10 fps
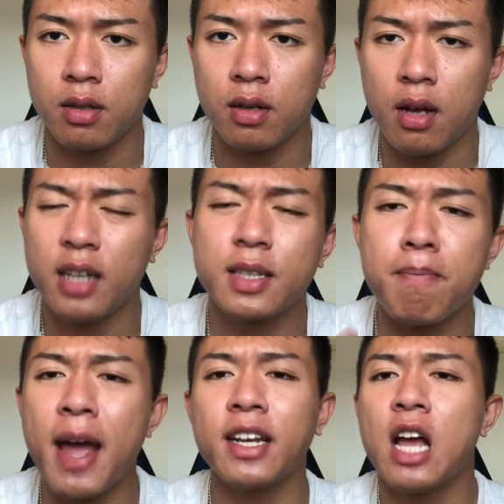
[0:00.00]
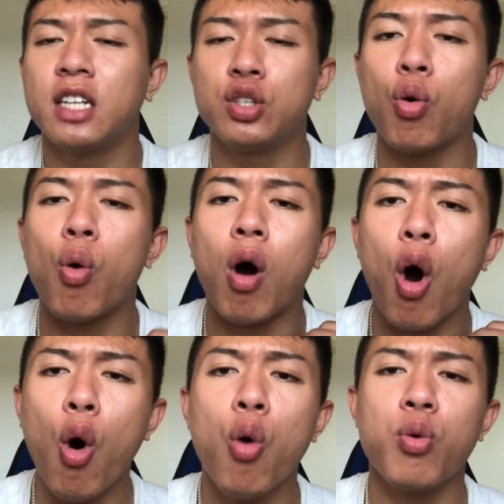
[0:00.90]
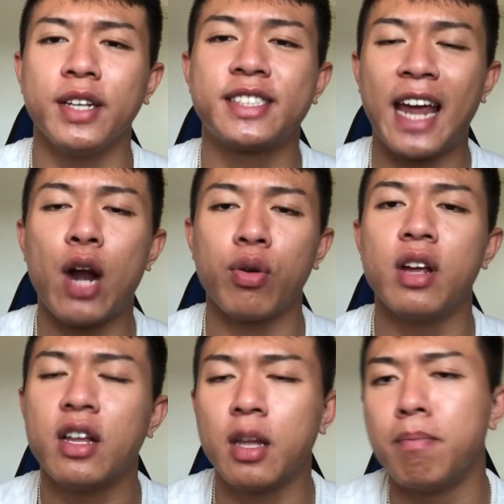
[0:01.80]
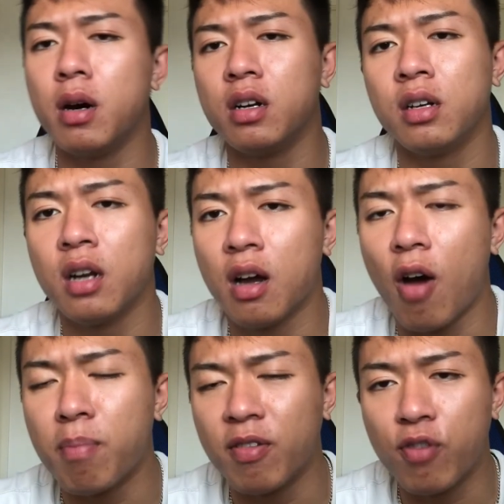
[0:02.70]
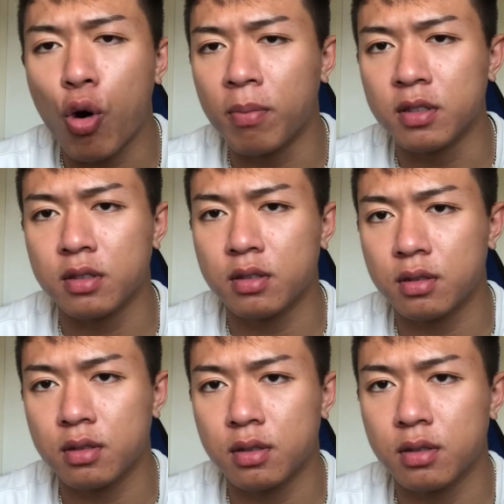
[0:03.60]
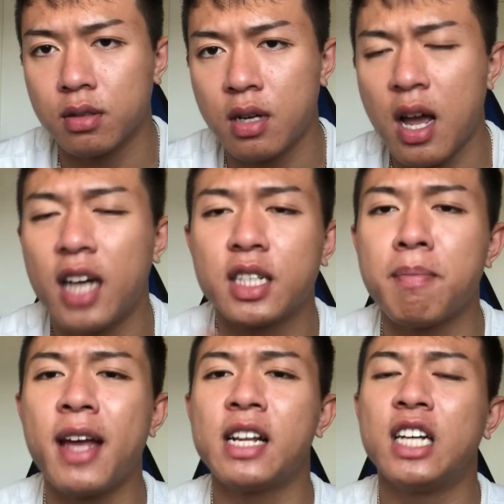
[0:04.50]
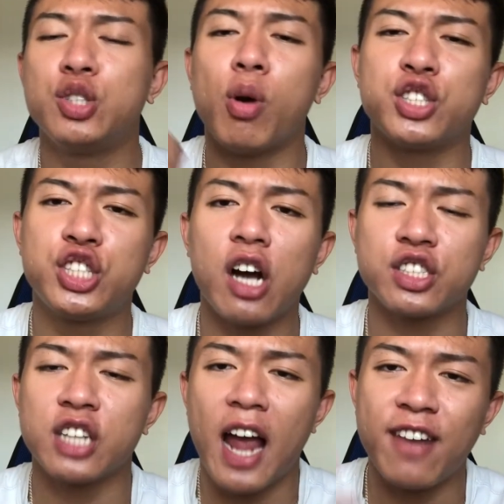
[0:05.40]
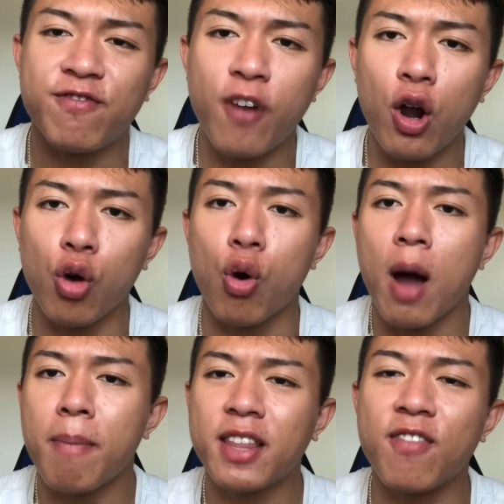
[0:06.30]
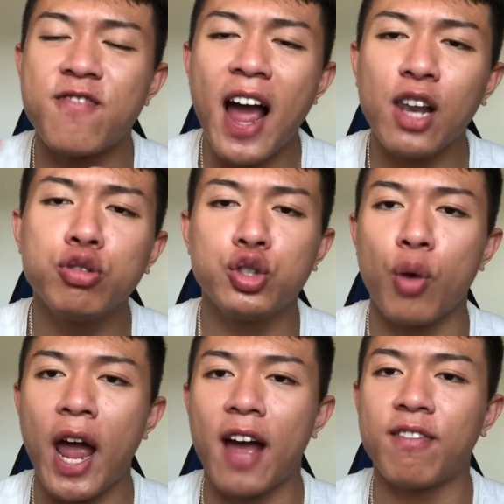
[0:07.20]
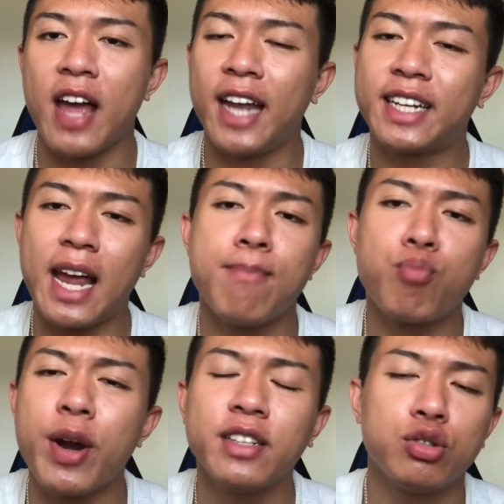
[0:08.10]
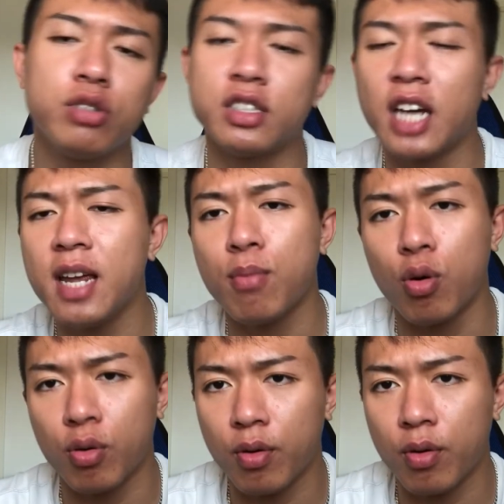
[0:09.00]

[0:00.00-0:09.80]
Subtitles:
As a man, you will always carry the burden of performance. As a man, you are judged and followed by the values you have and can bring to the table.